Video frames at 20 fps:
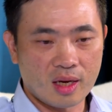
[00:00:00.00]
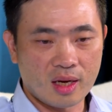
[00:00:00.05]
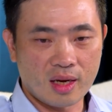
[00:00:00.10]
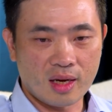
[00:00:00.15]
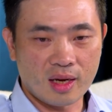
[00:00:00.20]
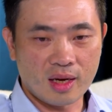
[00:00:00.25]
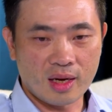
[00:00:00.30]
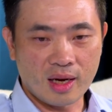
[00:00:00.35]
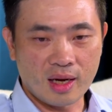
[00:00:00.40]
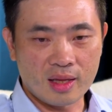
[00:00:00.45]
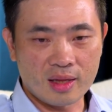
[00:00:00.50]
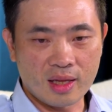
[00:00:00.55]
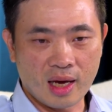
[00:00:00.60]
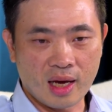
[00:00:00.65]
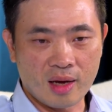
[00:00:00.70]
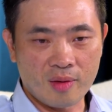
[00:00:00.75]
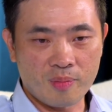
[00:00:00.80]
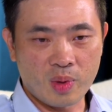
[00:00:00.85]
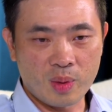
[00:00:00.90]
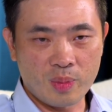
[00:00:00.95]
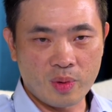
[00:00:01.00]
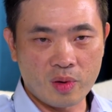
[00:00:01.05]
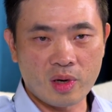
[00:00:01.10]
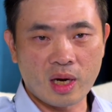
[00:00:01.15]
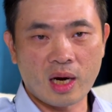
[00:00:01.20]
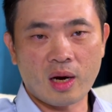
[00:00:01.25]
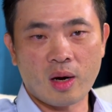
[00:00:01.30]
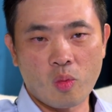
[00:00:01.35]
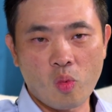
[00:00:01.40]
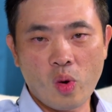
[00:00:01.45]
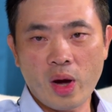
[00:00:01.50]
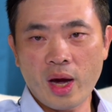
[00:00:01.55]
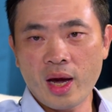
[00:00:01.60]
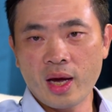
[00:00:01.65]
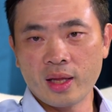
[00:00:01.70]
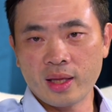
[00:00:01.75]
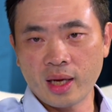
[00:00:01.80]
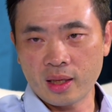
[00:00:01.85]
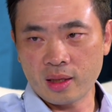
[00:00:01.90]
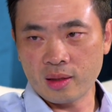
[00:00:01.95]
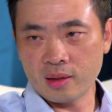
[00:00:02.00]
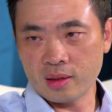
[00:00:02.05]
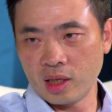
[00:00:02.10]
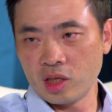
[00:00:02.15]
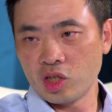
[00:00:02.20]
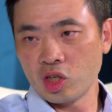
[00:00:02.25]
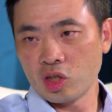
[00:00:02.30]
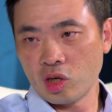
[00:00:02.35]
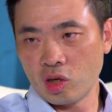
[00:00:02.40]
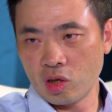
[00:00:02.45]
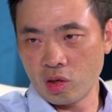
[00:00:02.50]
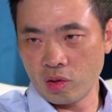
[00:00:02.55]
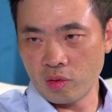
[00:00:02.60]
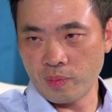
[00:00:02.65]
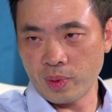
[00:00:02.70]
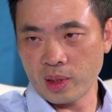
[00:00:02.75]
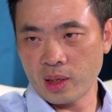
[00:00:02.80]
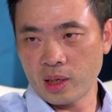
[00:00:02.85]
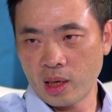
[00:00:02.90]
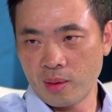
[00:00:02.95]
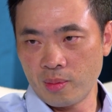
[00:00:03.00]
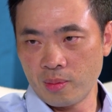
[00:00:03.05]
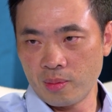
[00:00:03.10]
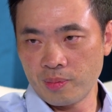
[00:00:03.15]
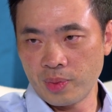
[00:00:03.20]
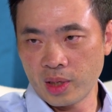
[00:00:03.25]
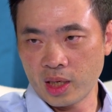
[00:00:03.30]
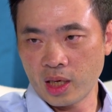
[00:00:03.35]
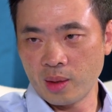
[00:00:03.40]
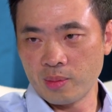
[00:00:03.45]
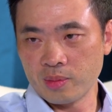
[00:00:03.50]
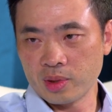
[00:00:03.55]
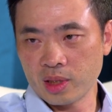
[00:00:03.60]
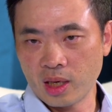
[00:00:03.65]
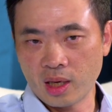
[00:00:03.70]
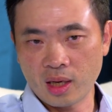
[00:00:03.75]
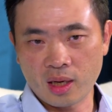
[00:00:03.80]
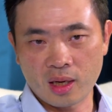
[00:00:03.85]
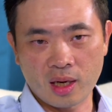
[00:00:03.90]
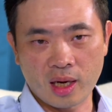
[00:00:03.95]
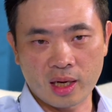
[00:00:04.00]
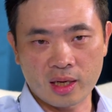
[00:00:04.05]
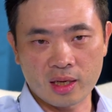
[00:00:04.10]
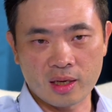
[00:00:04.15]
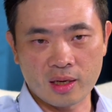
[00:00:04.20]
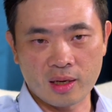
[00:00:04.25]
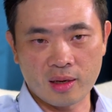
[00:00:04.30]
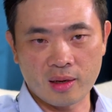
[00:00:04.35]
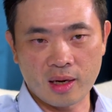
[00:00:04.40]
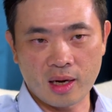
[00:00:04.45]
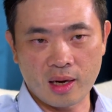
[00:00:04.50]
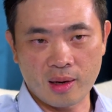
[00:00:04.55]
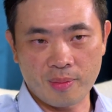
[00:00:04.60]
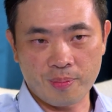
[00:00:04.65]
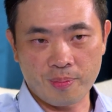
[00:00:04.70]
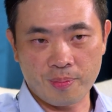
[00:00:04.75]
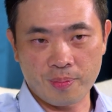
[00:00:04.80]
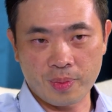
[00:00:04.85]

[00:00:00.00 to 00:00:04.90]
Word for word: uh, and then people are aware that digital come, becomes uh, like a, a,